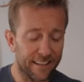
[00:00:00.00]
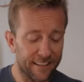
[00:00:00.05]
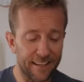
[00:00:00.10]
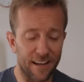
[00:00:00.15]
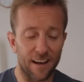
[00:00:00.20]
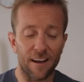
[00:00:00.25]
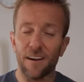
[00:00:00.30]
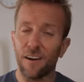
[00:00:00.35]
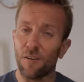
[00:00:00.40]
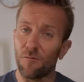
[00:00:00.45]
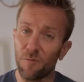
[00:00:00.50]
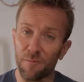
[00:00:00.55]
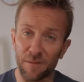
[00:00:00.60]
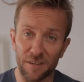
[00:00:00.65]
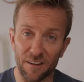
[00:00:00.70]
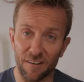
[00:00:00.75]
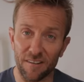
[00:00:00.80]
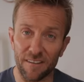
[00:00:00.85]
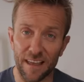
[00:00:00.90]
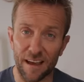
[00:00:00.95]
No, I wouldn't be
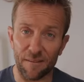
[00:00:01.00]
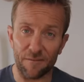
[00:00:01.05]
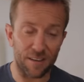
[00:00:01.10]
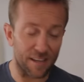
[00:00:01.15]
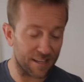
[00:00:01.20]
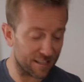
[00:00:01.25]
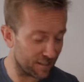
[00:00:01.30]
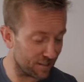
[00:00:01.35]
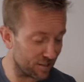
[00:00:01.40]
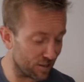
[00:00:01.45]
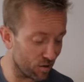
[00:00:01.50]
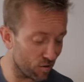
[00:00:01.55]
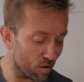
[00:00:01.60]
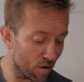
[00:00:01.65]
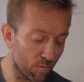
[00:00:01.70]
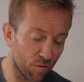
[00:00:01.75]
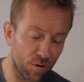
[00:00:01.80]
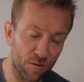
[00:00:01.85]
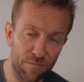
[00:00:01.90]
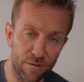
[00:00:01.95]
doing that with this at all.
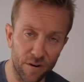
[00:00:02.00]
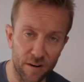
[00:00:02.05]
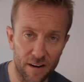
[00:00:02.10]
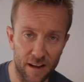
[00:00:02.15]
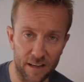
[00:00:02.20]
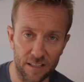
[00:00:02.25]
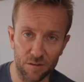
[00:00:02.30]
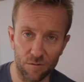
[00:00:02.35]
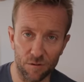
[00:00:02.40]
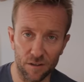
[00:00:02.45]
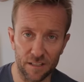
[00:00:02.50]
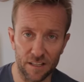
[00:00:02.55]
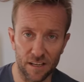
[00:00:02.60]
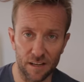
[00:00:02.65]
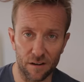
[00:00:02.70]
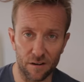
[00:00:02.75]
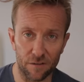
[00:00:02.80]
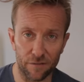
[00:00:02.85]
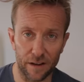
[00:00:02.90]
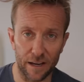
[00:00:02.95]
I wouldn't put it next to a
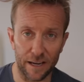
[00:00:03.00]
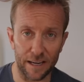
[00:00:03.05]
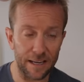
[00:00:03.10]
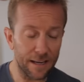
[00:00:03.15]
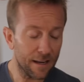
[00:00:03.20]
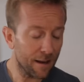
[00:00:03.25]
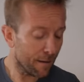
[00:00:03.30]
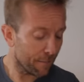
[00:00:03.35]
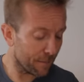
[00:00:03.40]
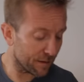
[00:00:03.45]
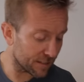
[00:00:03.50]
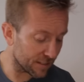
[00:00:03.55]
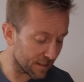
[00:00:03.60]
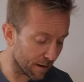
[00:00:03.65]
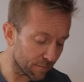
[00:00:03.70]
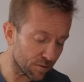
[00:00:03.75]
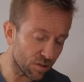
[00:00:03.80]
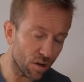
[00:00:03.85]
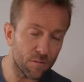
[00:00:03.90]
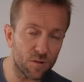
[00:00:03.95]
TRV. But
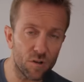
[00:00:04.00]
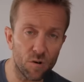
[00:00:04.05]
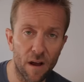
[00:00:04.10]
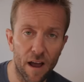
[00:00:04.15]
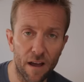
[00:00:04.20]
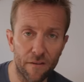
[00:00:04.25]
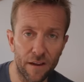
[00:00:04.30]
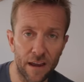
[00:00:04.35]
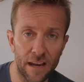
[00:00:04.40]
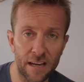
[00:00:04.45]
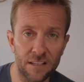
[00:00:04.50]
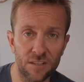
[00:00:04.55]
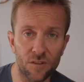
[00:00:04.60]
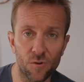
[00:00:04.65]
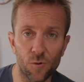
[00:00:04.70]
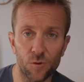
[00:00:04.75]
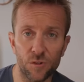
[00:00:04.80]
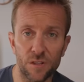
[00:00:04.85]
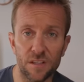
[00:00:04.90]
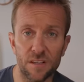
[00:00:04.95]
sometimes you'll have heat
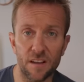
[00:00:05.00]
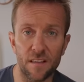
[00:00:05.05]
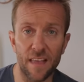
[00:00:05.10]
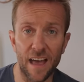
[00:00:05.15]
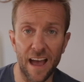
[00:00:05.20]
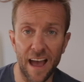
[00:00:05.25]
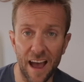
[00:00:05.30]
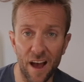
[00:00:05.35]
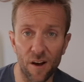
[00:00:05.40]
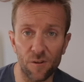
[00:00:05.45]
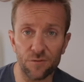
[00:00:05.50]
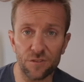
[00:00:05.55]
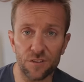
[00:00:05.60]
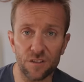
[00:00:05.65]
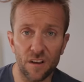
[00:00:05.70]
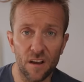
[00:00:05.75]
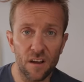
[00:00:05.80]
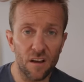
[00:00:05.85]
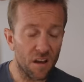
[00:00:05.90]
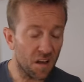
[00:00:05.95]
sources in the
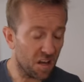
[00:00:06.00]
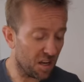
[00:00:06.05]
house.